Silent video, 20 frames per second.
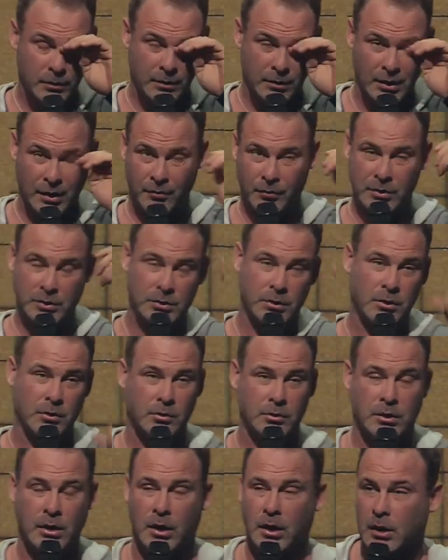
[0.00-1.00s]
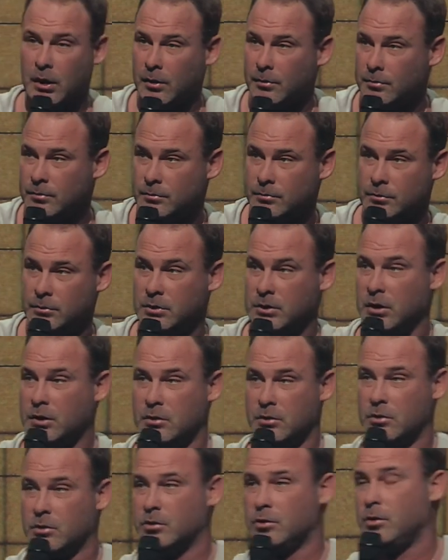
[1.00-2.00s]
every single day I'm
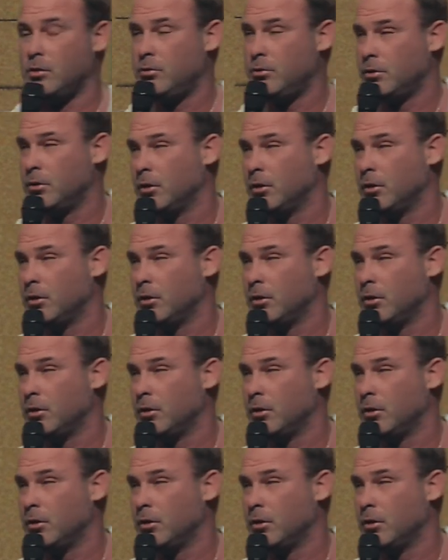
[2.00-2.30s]
Jesus Jr.